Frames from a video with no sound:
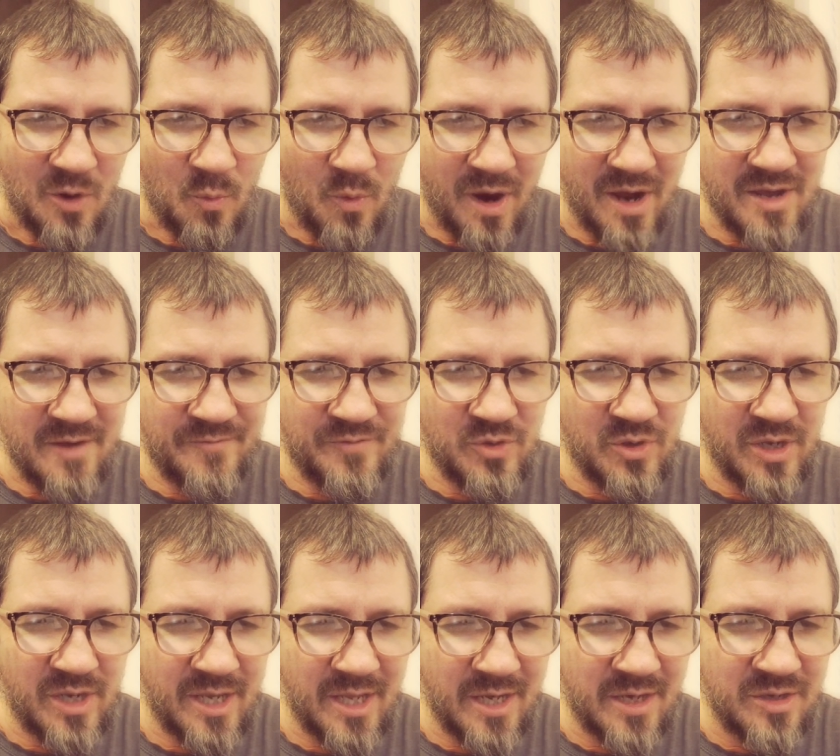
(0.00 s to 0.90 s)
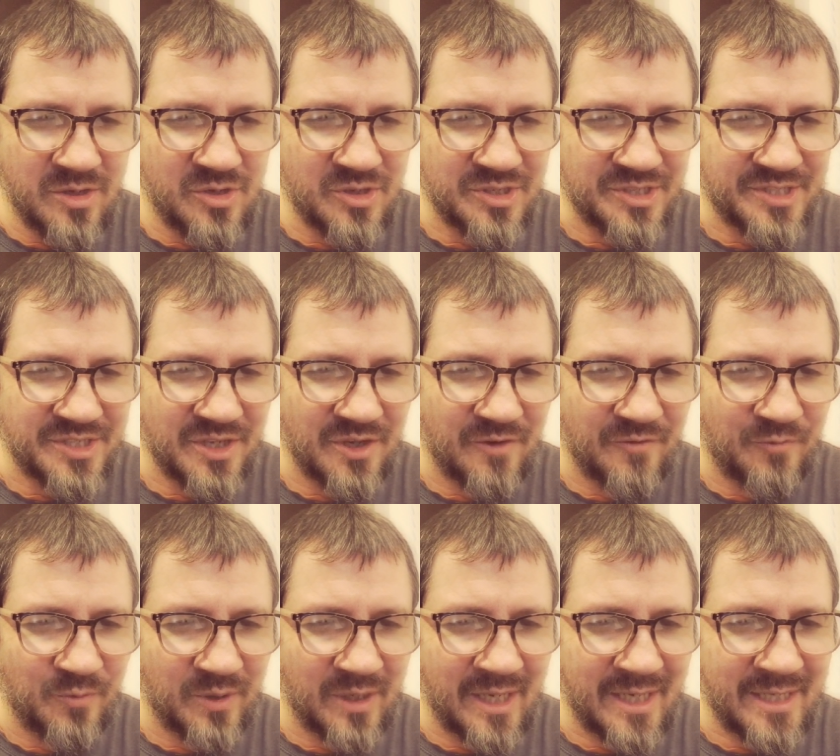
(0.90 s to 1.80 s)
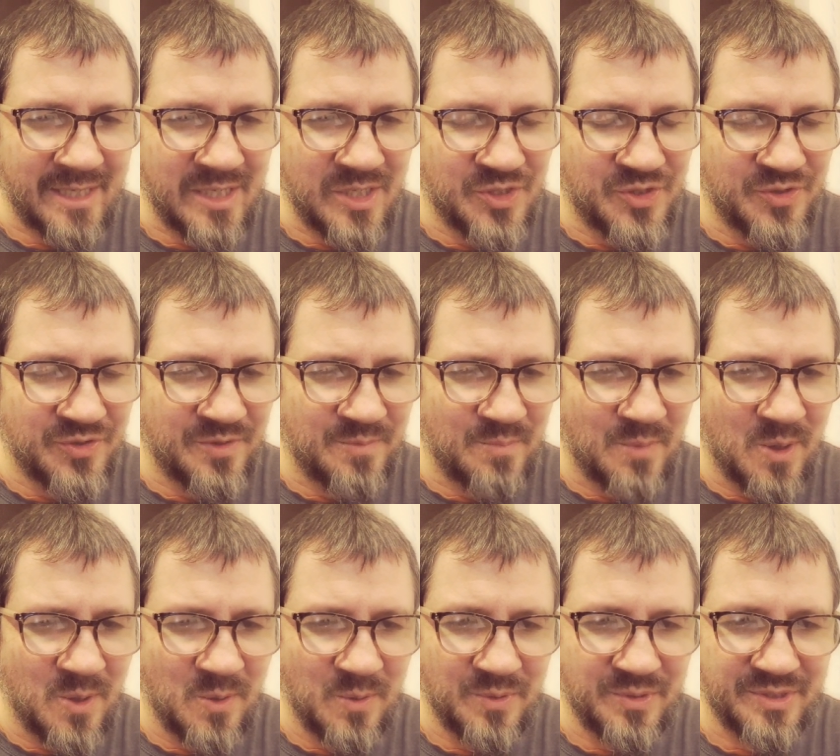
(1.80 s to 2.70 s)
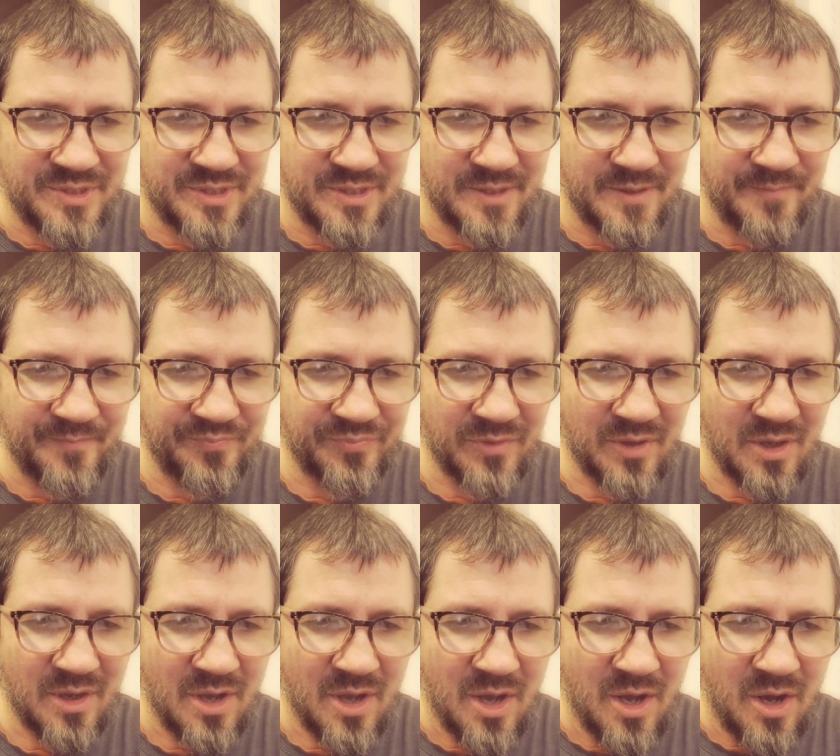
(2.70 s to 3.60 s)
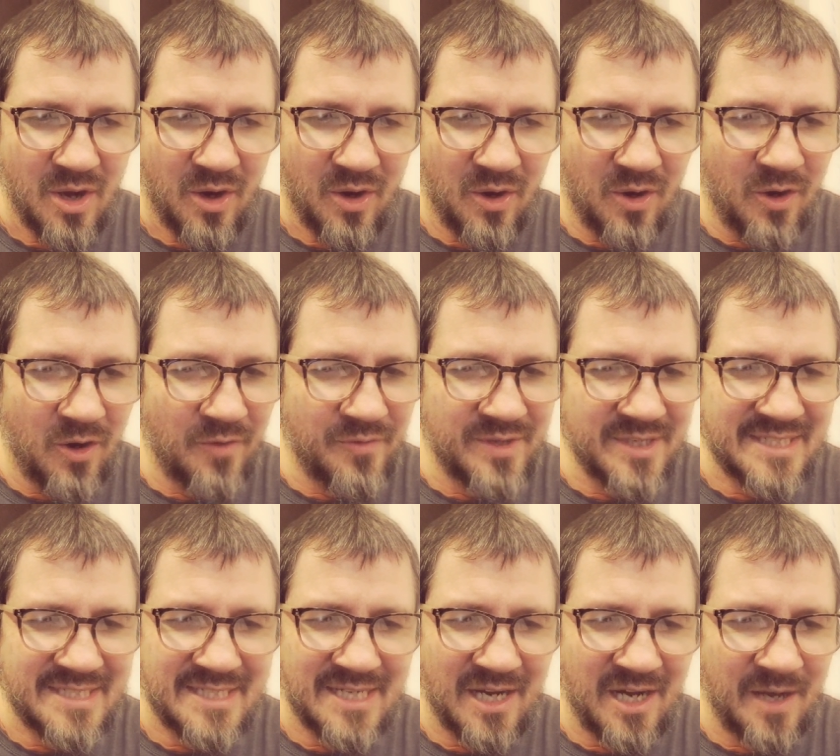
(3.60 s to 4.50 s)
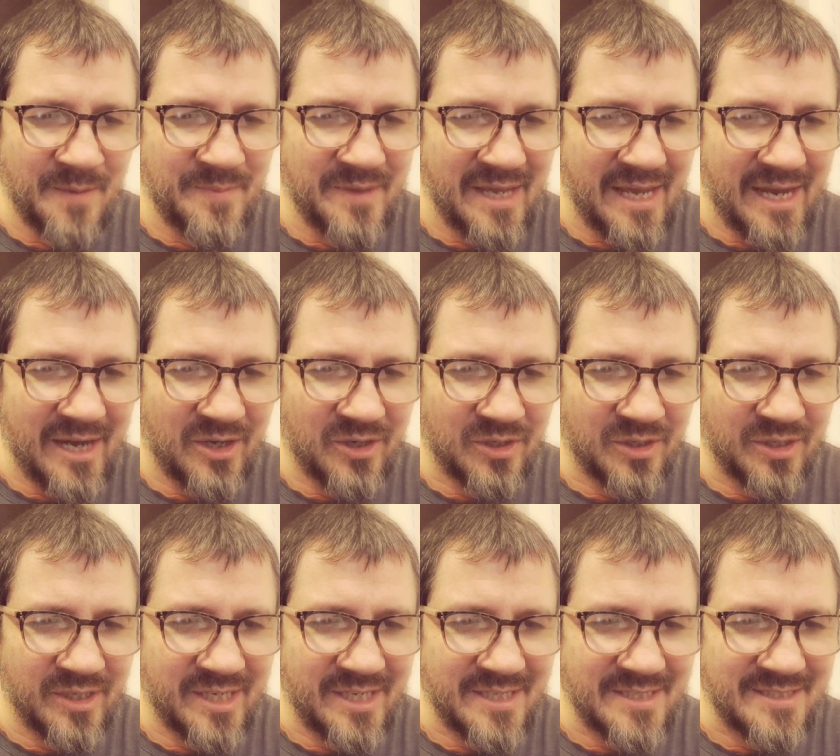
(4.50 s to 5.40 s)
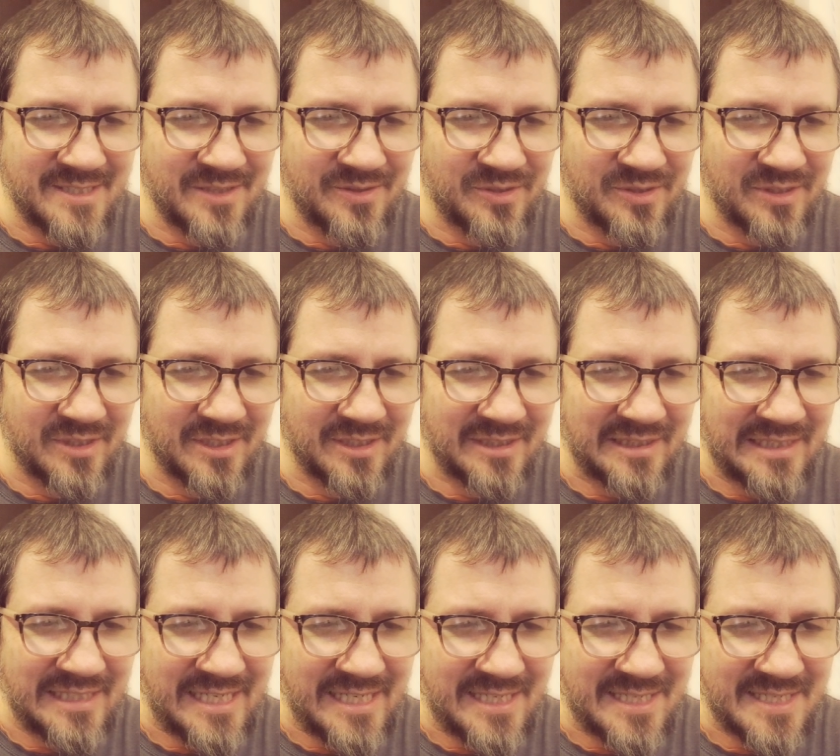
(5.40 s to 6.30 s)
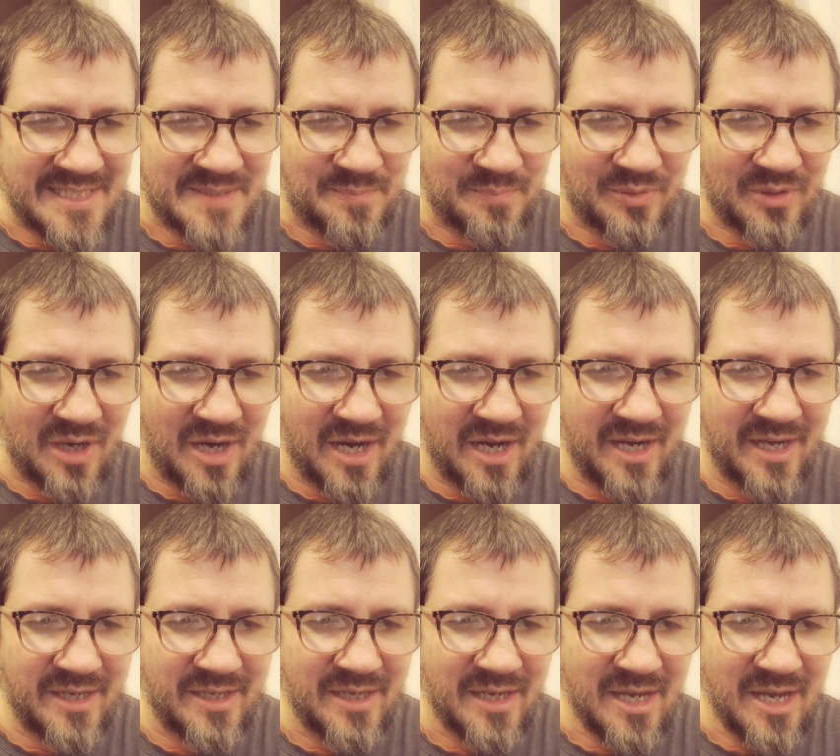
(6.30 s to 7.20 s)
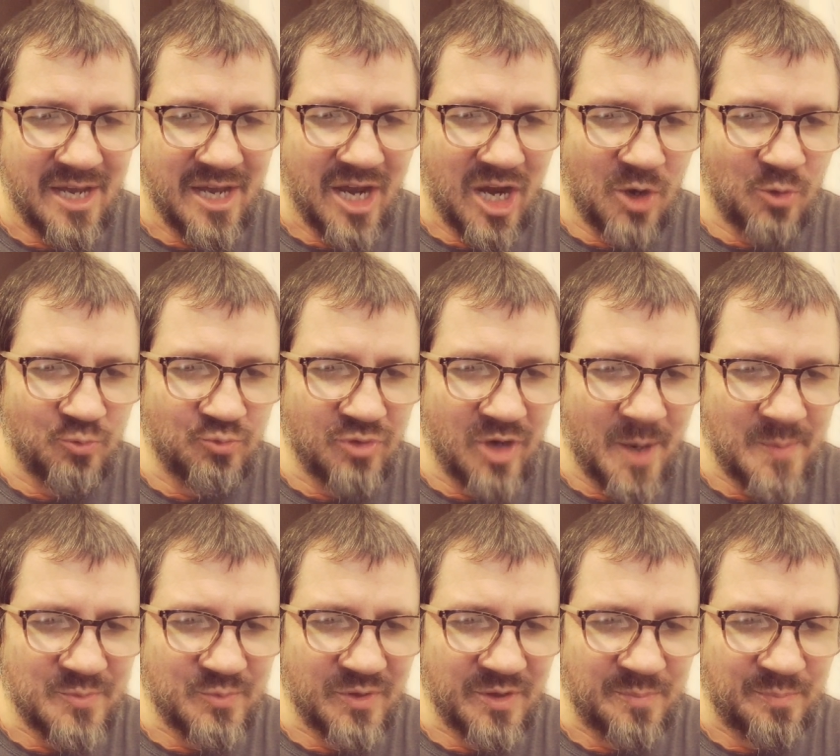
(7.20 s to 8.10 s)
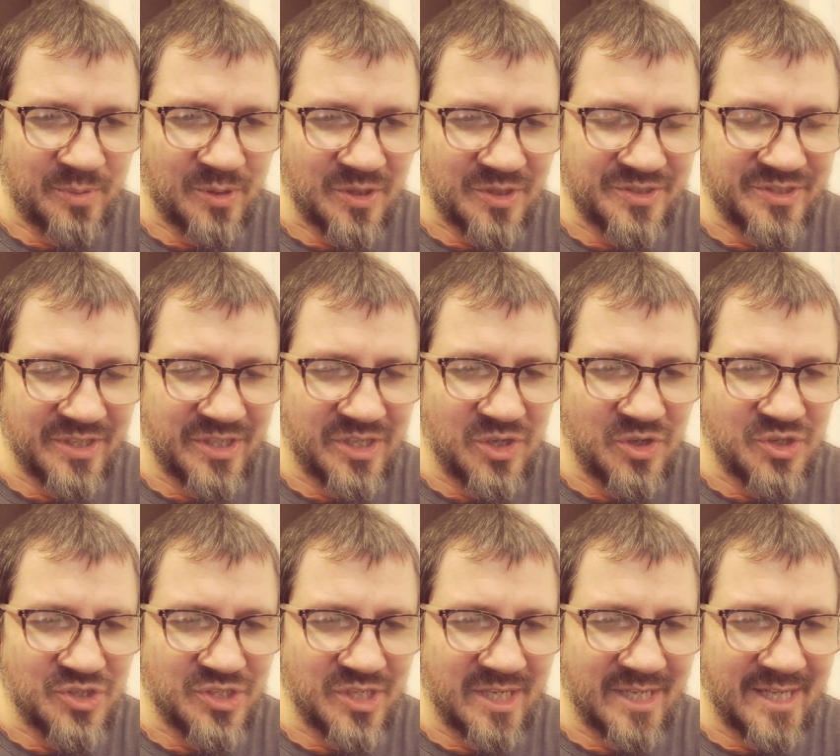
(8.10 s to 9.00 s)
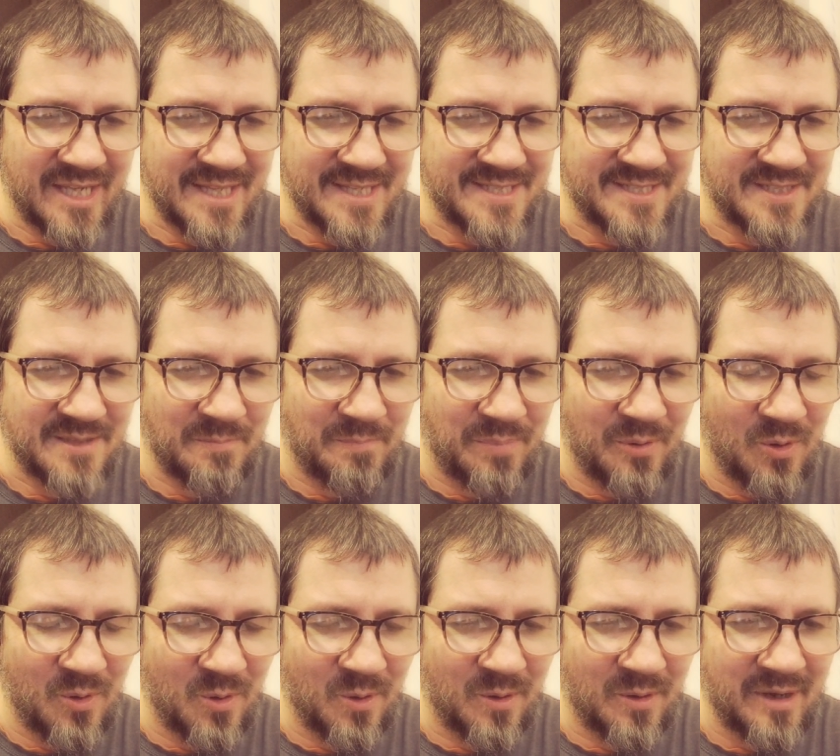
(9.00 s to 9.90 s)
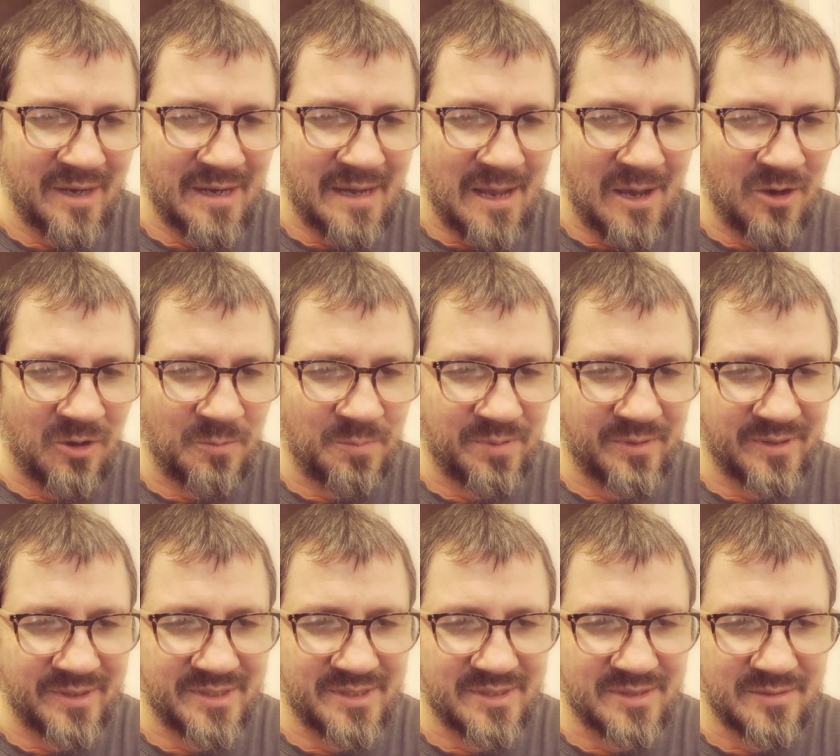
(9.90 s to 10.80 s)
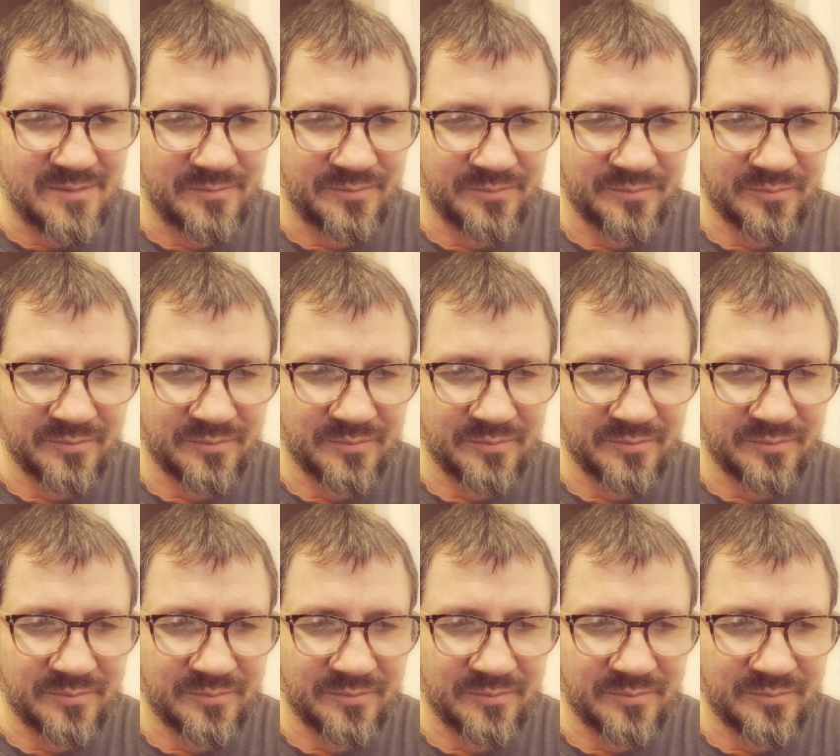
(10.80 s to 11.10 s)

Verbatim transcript: Why have you hidden yourself when I need you the most? All this time, the arrogant in their elitist pride erupt with persecution against the poor and helpless.